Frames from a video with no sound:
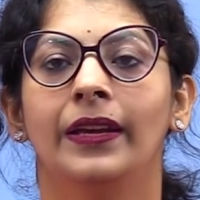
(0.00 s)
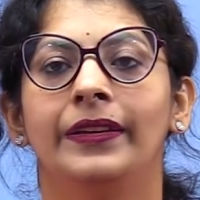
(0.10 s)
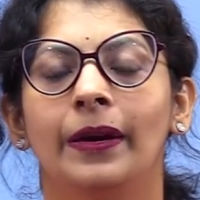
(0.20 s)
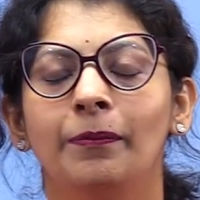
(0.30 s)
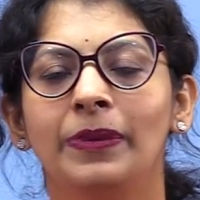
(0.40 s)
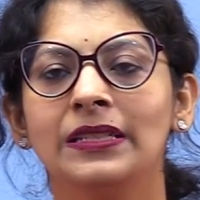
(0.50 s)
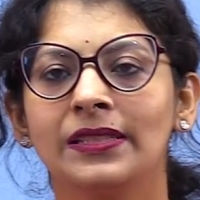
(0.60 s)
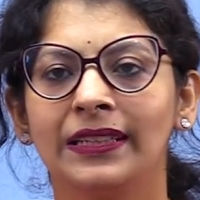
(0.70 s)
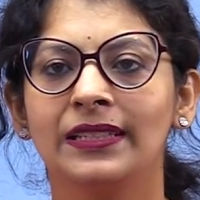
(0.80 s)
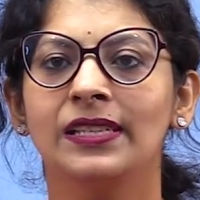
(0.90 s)
Number
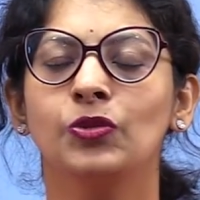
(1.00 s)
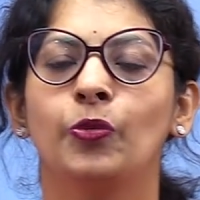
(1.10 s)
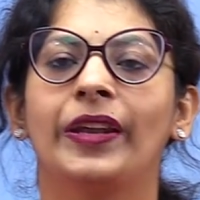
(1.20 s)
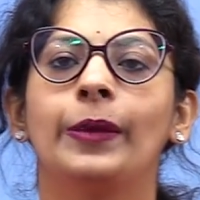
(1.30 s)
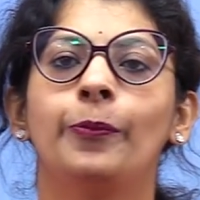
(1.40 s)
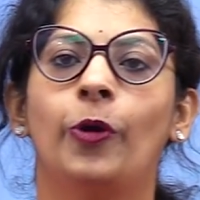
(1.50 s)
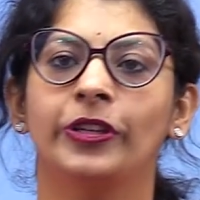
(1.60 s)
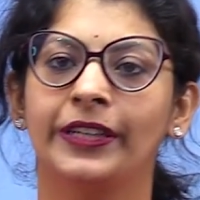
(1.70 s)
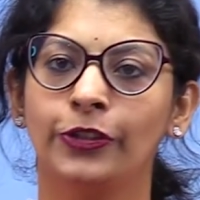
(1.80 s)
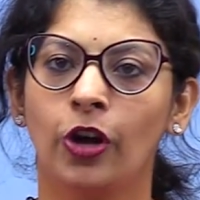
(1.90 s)
series is very
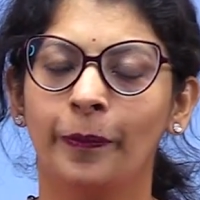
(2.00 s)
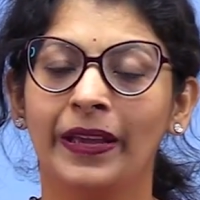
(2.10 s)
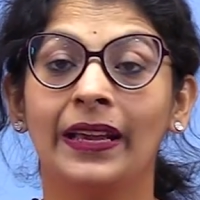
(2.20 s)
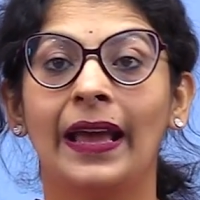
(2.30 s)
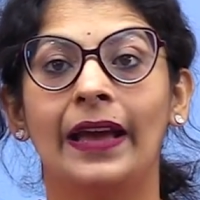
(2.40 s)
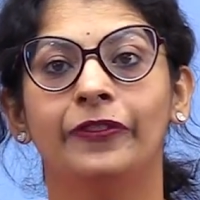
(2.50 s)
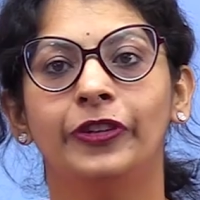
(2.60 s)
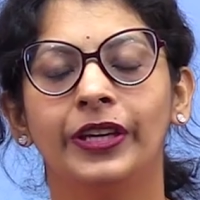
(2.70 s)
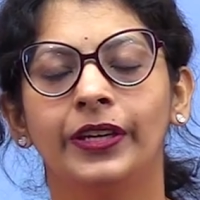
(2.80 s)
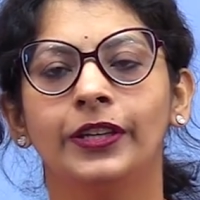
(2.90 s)
important topic.
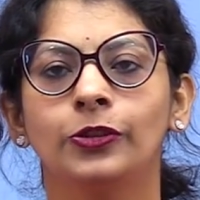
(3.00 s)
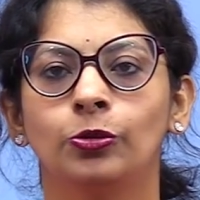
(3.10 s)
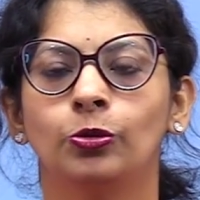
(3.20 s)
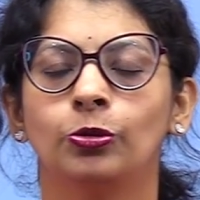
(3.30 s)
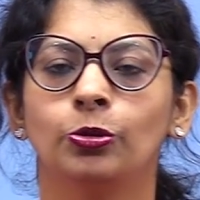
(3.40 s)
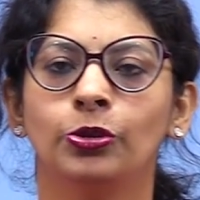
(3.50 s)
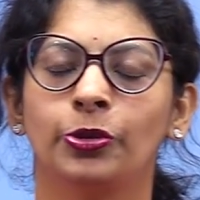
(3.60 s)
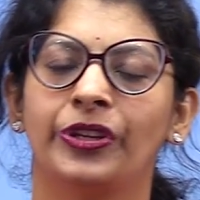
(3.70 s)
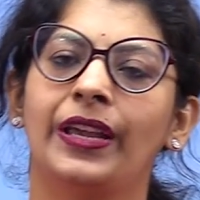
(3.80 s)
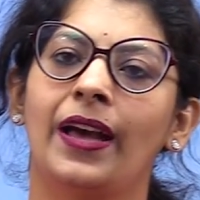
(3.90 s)
Every
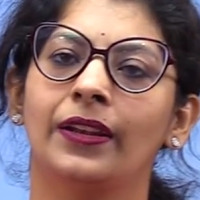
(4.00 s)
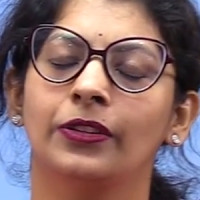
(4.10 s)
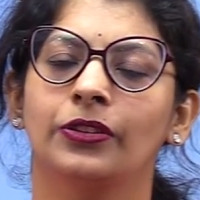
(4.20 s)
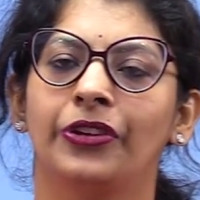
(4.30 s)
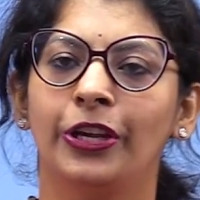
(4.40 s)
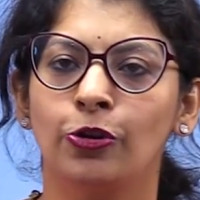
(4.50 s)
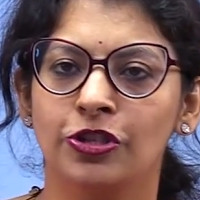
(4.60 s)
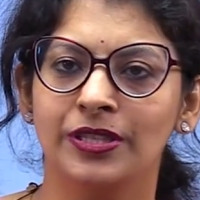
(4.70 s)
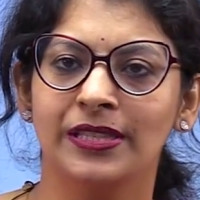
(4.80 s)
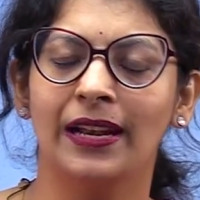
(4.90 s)
year, three
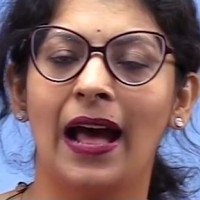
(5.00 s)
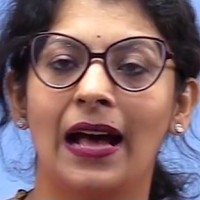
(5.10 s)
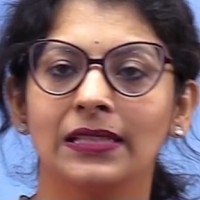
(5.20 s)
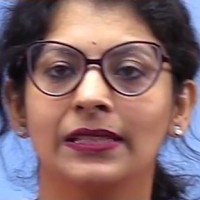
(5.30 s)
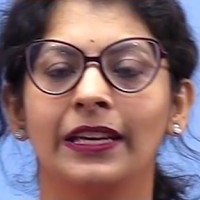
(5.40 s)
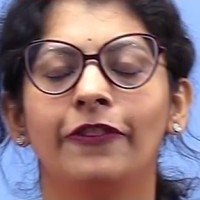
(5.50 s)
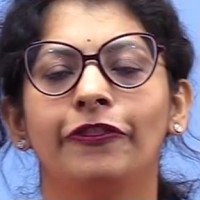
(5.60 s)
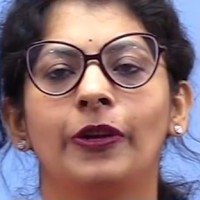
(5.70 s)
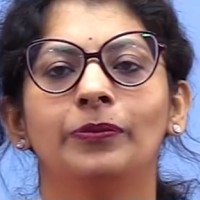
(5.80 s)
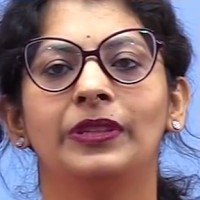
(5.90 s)
questions are asking
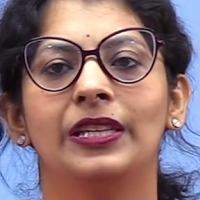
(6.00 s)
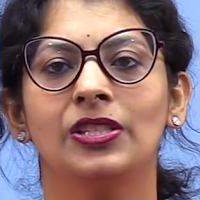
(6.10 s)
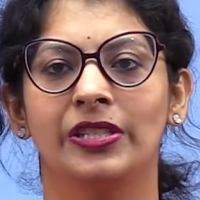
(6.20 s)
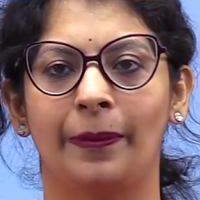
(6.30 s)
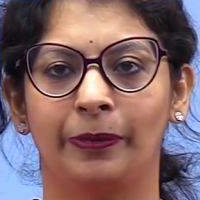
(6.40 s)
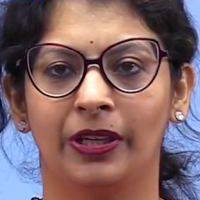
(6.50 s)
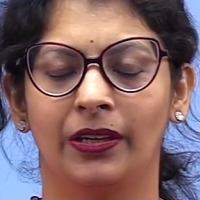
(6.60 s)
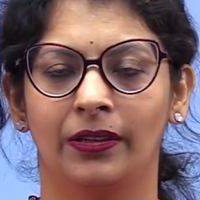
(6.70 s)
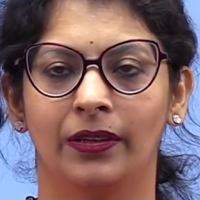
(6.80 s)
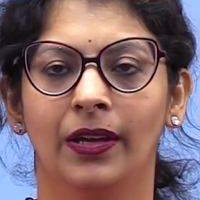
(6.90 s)
from this
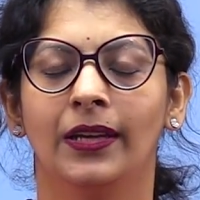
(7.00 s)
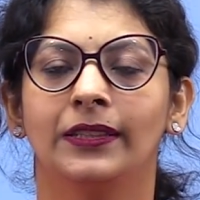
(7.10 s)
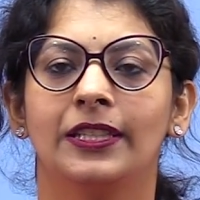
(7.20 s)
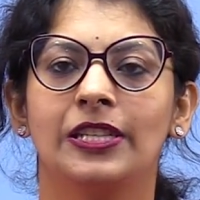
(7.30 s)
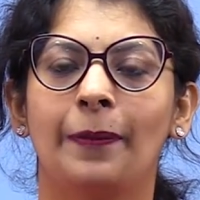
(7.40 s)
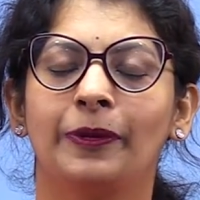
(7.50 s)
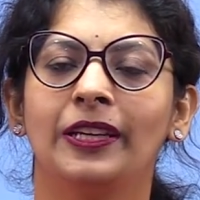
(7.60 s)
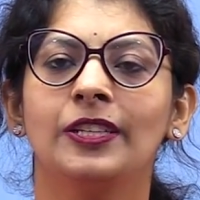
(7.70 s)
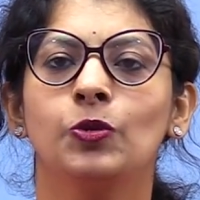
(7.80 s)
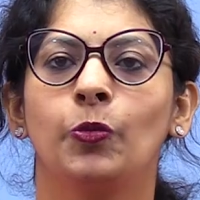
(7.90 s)
chapter. The chapter
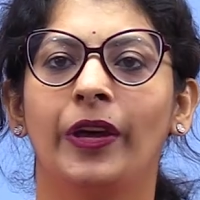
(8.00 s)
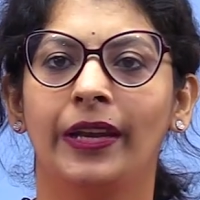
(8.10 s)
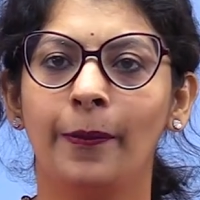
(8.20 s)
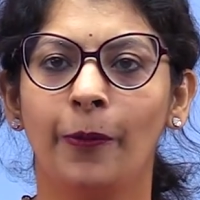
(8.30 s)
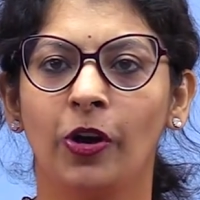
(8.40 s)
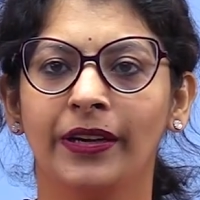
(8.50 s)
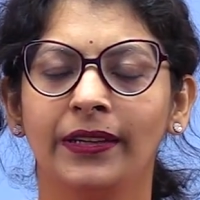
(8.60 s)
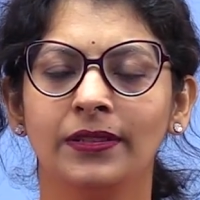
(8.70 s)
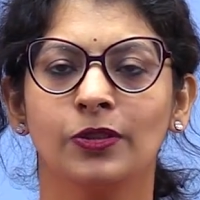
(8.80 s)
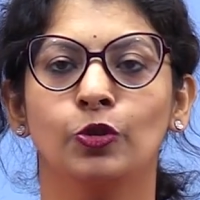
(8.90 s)
is very
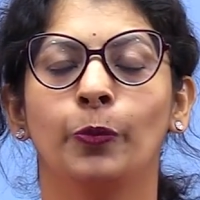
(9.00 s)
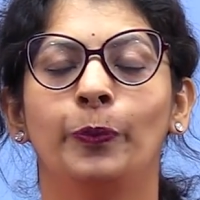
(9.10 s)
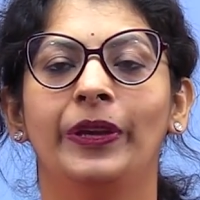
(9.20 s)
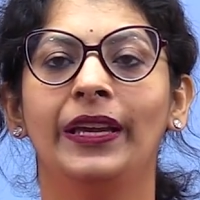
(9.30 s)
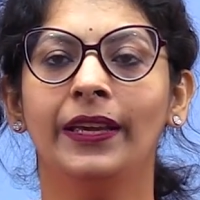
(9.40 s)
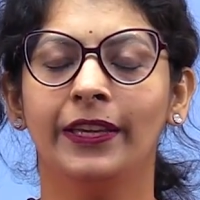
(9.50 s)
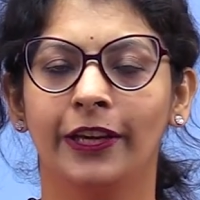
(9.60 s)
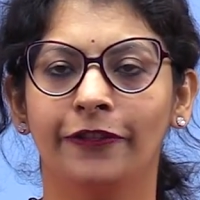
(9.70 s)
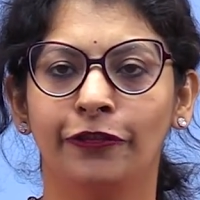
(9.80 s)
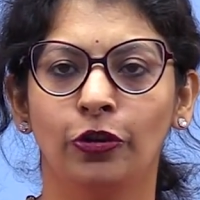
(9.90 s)
important, so be
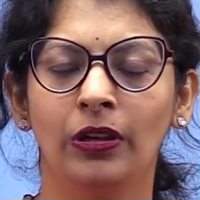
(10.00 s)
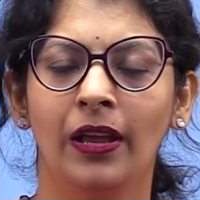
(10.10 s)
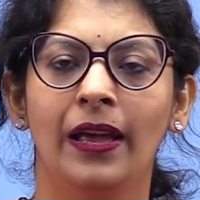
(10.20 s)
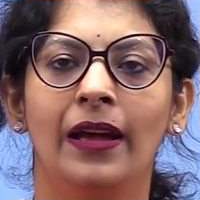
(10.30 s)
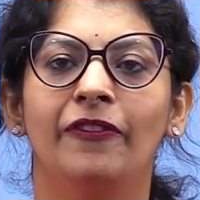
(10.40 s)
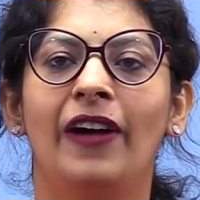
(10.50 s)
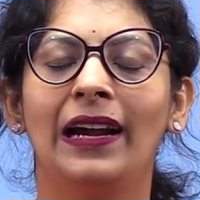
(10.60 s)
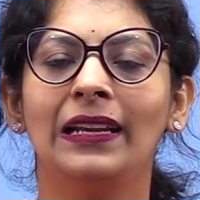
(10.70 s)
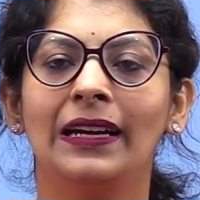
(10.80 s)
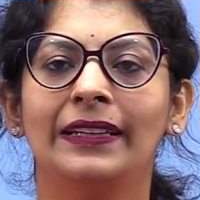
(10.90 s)
careful
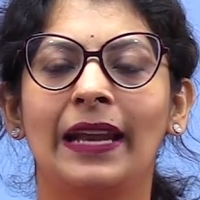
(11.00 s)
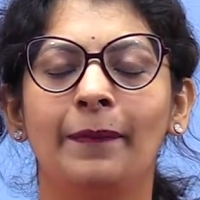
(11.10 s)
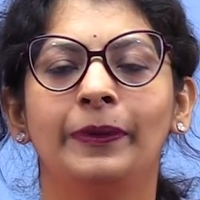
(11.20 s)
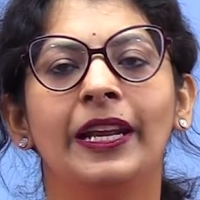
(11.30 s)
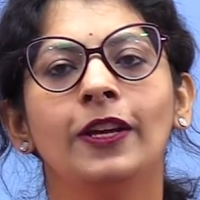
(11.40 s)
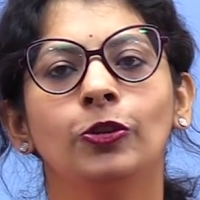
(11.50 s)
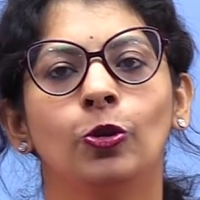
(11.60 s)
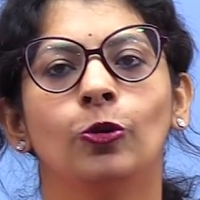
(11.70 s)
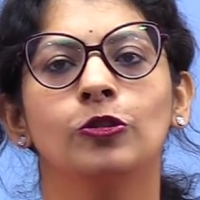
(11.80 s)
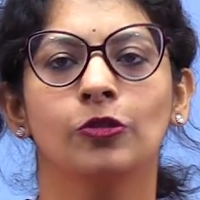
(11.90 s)
while attempting
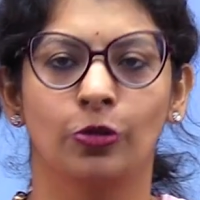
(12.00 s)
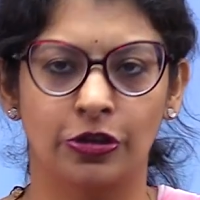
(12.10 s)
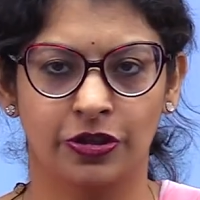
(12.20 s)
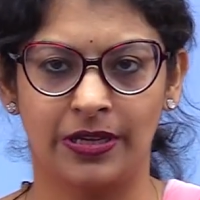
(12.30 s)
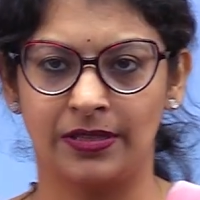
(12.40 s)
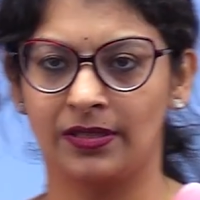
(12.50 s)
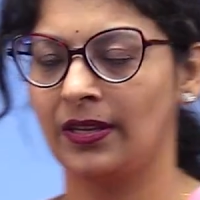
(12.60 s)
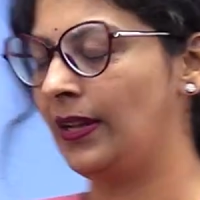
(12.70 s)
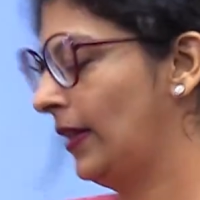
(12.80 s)
those questions.